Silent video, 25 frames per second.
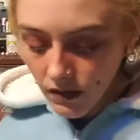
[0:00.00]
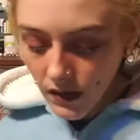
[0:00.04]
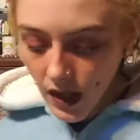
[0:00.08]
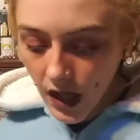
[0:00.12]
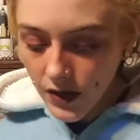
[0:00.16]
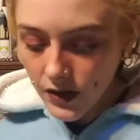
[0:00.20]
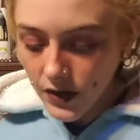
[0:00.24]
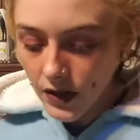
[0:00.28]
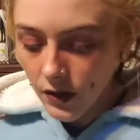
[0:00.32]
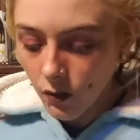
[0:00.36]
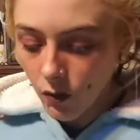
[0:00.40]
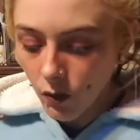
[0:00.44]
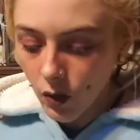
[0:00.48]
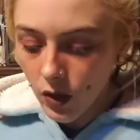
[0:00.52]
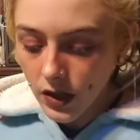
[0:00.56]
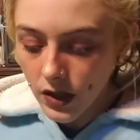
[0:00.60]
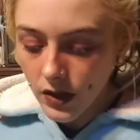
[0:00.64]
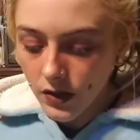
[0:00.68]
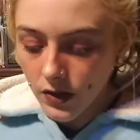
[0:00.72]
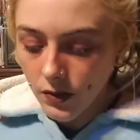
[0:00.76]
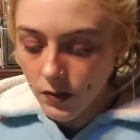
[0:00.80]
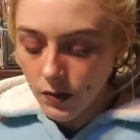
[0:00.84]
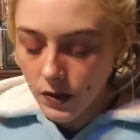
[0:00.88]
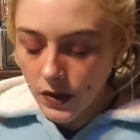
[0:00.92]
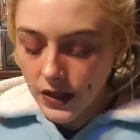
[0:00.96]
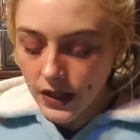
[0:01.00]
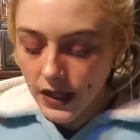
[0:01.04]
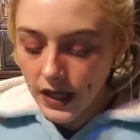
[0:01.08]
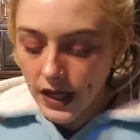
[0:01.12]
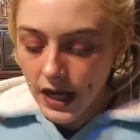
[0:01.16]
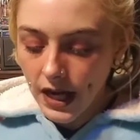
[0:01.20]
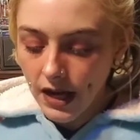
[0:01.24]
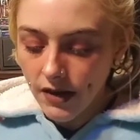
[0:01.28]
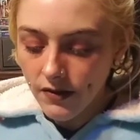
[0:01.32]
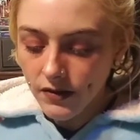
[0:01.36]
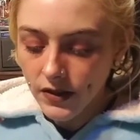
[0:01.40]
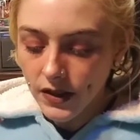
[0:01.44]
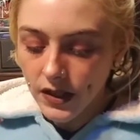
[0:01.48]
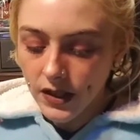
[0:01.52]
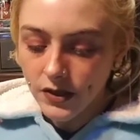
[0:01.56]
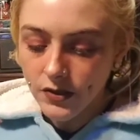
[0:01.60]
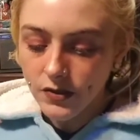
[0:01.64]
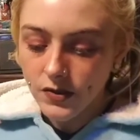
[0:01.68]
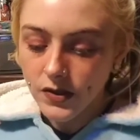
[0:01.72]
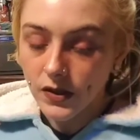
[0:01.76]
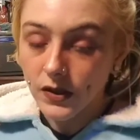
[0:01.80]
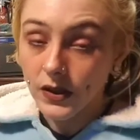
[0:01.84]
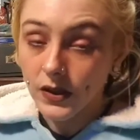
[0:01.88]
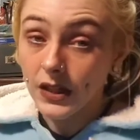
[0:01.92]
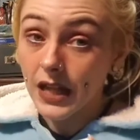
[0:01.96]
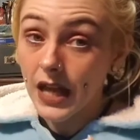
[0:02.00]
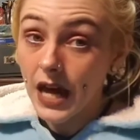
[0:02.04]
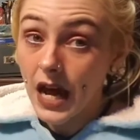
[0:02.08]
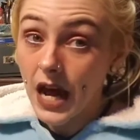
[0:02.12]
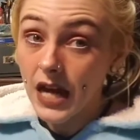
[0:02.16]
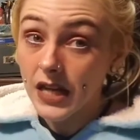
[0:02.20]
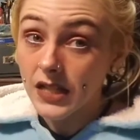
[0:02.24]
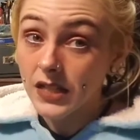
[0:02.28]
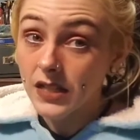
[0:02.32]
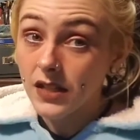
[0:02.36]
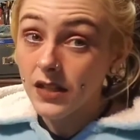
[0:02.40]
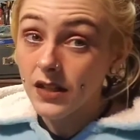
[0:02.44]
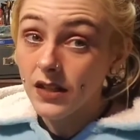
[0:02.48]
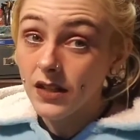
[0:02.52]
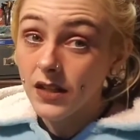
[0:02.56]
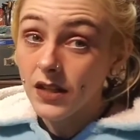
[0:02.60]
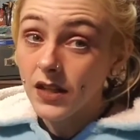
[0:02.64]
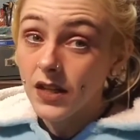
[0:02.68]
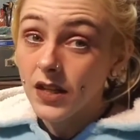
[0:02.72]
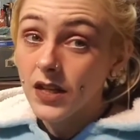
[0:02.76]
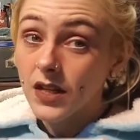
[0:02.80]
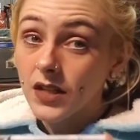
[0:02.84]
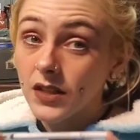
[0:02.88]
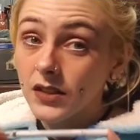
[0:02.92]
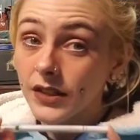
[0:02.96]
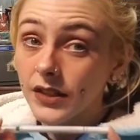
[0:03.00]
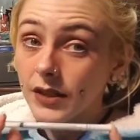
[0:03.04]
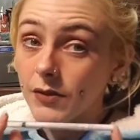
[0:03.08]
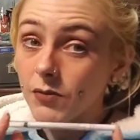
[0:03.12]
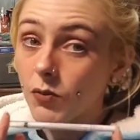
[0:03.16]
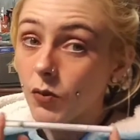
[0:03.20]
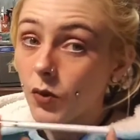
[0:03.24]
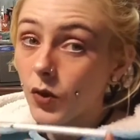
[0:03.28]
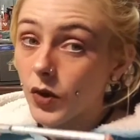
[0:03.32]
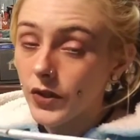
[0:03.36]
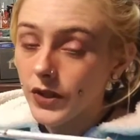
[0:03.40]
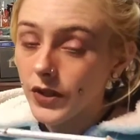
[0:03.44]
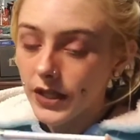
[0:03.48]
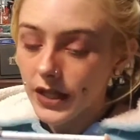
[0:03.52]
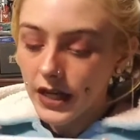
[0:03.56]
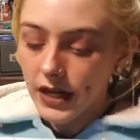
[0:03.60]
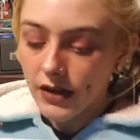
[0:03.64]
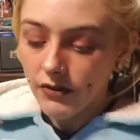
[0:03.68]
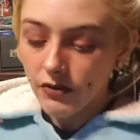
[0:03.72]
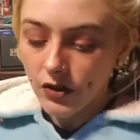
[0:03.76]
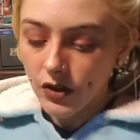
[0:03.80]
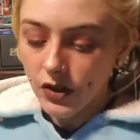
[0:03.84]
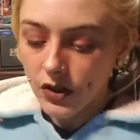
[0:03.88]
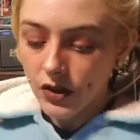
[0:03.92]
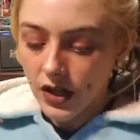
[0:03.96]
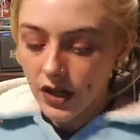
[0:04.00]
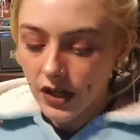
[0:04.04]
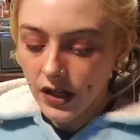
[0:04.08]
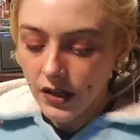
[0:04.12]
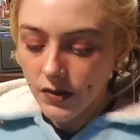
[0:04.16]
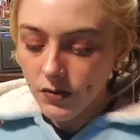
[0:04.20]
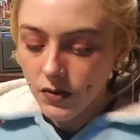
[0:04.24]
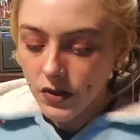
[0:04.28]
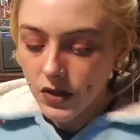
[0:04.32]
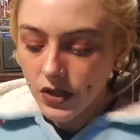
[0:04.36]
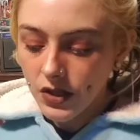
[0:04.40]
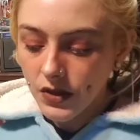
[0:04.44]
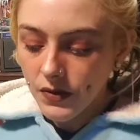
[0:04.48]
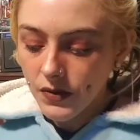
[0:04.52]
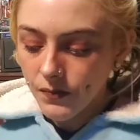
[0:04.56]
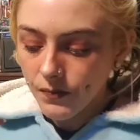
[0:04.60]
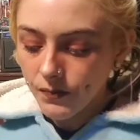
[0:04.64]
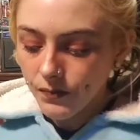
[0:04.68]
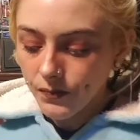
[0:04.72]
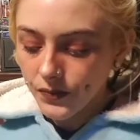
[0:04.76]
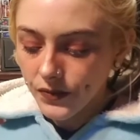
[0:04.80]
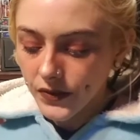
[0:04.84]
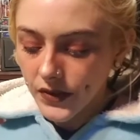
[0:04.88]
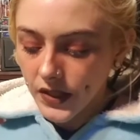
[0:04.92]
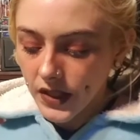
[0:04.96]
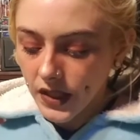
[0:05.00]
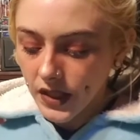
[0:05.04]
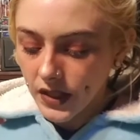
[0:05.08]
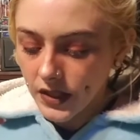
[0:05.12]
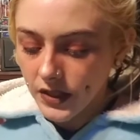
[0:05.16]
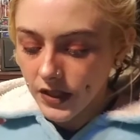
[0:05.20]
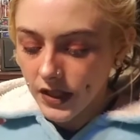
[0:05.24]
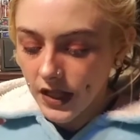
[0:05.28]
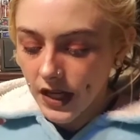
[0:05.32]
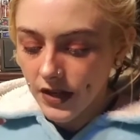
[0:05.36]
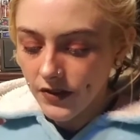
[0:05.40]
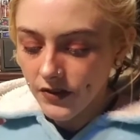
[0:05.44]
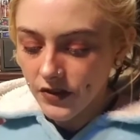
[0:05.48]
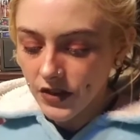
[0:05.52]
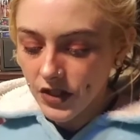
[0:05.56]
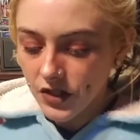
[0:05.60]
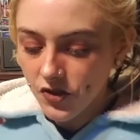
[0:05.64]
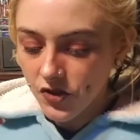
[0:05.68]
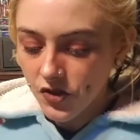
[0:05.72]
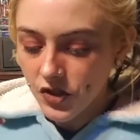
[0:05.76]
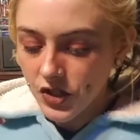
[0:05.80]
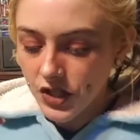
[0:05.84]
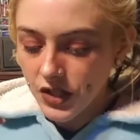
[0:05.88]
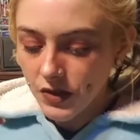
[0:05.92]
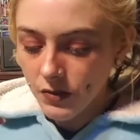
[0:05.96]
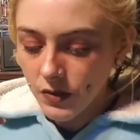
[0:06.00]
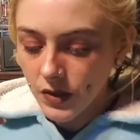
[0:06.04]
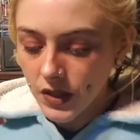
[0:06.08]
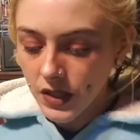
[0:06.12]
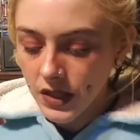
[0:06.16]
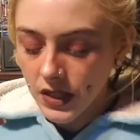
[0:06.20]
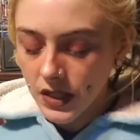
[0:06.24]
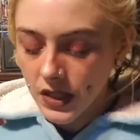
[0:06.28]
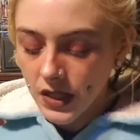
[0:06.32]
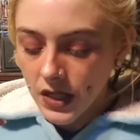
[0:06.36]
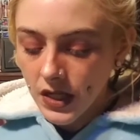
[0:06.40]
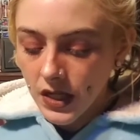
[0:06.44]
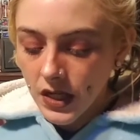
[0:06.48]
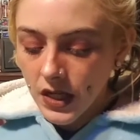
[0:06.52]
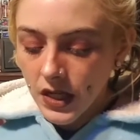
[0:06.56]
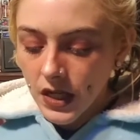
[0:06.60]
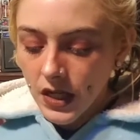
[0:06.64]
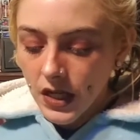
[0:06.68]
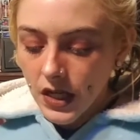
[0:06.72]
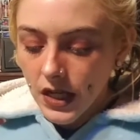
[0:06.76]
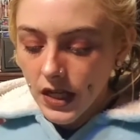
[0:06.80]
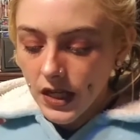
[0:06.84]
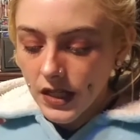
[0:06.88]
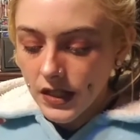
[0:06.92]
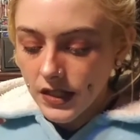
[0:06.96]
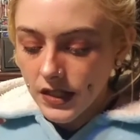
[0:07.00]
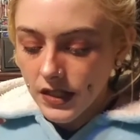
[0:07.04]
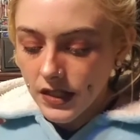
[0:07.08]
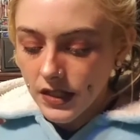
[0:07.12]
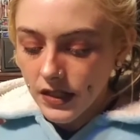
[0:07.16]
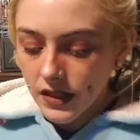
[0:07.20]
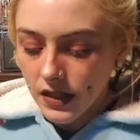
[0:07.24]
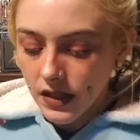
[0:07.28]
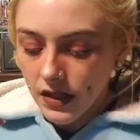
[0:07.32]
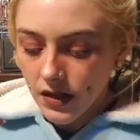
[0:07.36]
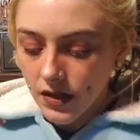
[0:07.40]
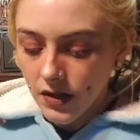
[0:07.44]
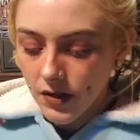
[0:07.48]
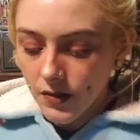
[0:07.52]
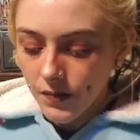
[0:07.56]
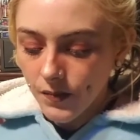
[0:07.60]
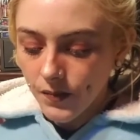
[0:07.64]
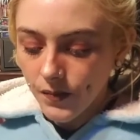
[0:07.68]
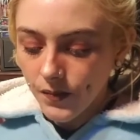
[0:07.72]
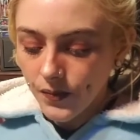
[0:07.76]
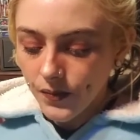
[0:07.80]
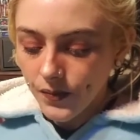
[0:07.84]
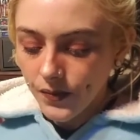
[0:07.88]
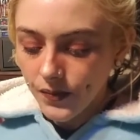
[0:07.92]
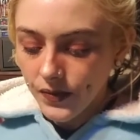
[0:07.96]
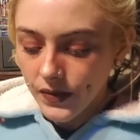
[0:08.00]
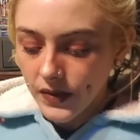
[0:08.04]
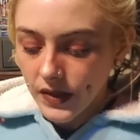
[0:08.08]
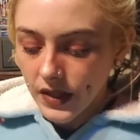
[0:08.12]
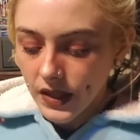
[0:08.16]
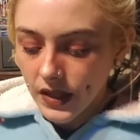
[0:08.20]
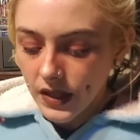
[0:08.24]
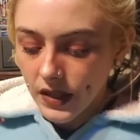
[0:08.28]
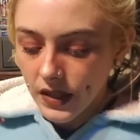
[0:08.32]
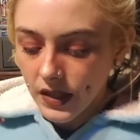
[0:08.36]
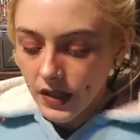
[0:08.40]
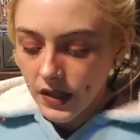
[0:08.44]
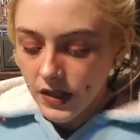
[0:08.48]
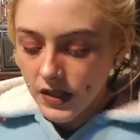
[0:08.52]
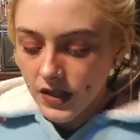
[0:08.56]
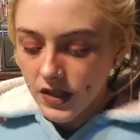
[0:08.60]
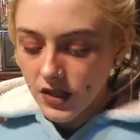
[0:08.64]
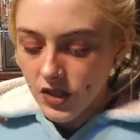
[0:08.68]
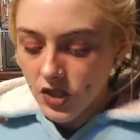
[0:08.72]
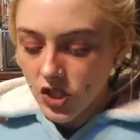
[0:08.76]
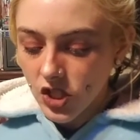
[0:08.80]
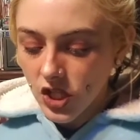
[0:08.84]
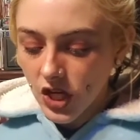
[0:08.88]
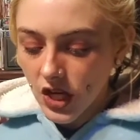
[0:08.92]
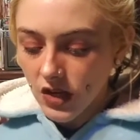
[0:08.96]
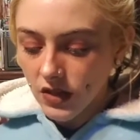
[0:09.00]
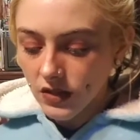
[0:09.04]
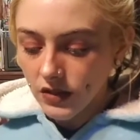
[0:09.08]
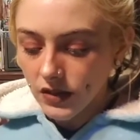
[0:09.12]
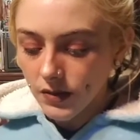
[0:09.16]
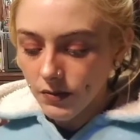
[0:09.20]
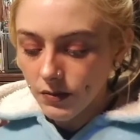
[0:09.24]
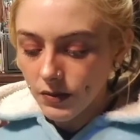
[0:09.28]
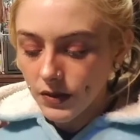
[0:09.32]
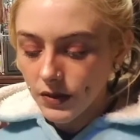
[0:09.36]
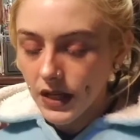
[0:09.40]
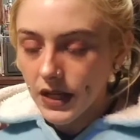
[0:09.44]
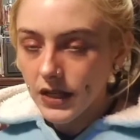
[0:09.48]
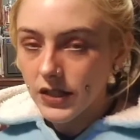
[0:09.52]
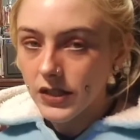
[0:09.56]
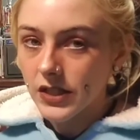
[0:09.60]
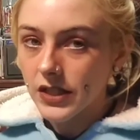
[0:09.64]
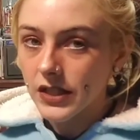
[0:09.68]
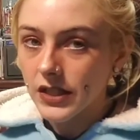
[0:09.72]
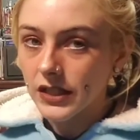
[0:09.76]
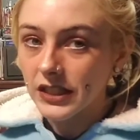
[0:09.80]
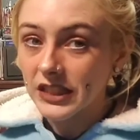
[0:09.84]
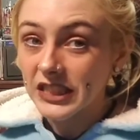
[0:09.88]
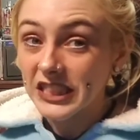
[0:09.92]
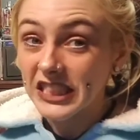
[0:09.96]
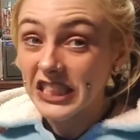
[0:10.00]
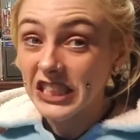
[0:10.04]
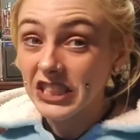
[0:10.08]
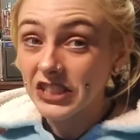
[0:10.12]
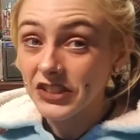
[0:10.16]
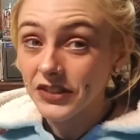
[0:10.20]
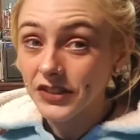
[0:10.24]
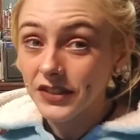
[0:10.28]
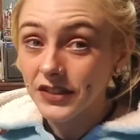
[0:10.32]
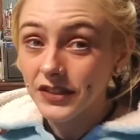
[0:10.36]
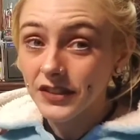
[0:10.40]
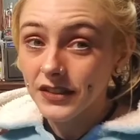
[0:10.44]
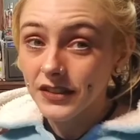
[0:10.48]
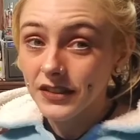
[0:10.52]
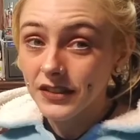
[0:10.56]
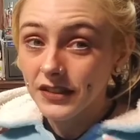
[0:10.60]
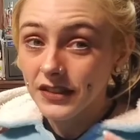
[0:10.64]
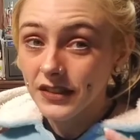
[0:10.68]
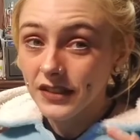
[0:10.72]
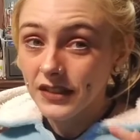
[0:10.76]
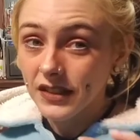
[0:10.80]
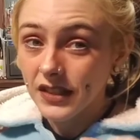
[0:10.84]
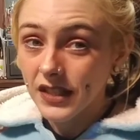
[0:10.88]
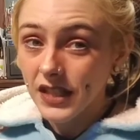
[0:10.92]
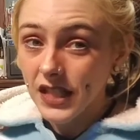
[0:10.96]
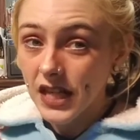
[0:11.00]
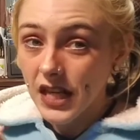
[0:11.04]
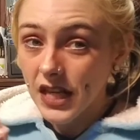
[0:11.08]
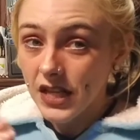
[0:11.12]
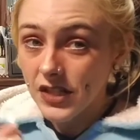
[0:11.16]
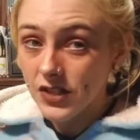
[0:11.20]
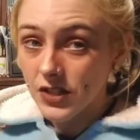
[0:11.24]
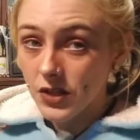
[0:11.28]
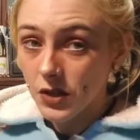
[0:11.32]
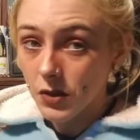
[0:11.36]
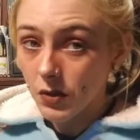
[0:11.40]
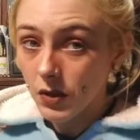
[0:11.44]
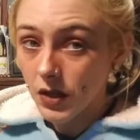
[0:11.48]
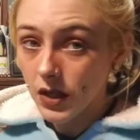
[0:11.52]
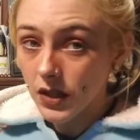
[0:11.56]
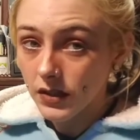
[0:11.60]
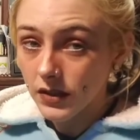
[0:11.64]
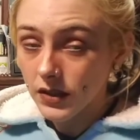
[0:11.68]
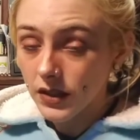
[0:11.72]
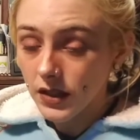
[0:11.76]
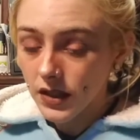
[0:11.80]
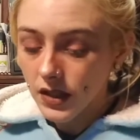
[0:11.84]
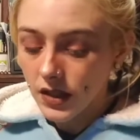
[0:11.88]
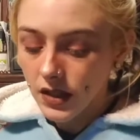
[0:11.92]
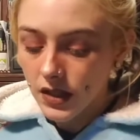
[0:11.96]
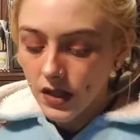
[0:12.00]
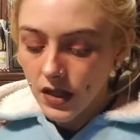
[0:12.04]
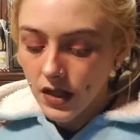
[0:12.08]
And then one other one that I have that I use a lot, like more than I ever thought I would. It's kind of an interesting one. It's a gel lip liner in clear. It has no color.